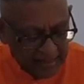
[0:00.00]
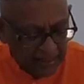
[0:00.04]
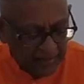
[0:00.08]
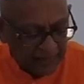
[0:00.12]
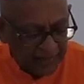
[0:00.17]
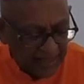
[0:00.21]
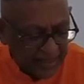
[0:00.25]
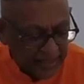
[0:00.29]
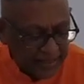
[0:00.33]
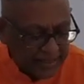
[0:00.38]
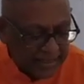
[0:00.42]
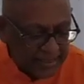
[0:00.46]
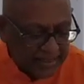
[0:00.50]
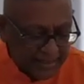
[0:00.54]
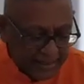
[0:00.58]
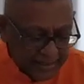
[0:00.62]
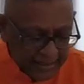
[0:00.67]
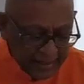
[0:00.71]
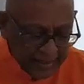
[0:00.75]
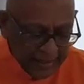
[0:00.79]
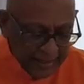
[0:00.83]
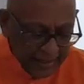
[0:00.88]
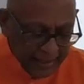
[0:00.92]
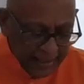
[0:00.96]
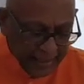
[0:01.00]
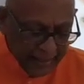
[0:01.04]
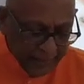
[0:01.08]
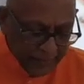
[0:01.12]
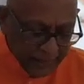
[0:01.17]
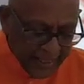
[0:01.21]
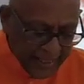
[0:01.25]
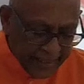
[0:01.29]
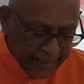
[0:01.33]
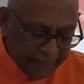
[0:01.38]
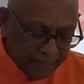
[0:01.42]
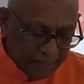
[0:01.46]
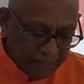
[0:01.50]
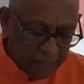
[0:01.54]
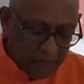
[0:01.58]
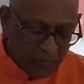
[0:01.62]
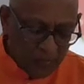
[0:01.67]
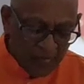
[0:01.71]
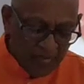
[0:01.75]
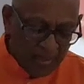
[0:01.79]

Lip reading: of us. Amen?